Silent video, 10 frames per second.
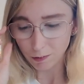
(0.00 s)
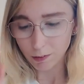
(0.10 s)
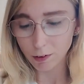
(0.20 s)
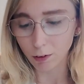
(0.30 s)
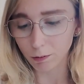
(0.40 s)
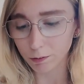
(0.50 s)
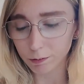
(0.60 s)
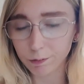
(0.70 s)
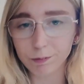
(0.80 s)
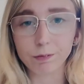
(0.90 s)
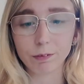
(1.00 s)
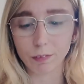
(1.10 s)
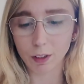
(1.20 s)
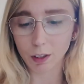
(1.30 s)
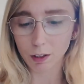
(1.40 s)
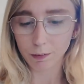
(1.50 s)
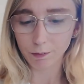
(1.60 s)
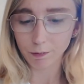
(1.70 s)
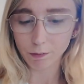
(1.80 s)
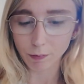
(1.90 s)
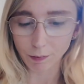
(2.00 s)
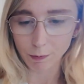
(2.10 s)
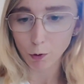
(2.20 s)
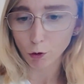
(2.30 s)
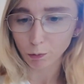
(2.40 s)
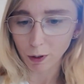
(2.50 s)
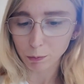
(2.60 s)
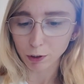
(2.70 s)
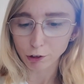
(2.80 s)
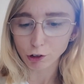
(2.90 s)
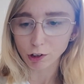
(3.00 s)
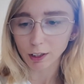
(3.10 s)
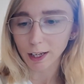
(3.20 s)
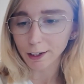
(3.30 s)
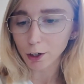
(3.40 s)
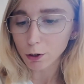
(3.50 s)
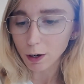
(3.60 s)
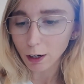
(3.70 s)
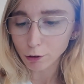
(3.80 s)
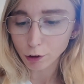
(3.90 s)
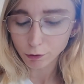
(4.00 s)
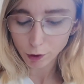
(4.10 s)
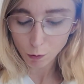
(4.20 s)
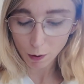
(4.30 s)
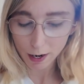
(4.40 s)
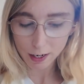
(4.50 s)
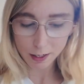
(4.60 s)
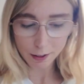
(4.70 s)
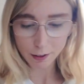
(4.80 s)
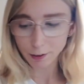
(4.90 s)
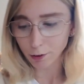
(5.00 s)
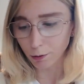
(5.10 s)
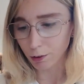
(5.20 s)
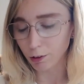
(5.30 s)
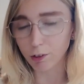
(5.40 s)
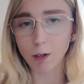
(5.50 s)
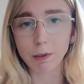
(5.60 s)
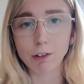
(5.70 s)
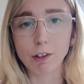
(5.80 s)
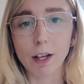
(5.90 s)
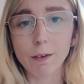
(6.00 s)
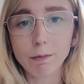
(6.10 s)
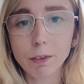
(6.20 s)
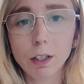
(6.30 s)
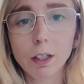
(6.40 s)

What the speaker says: So, move my precious Lego out of the way. Don't want to damage them.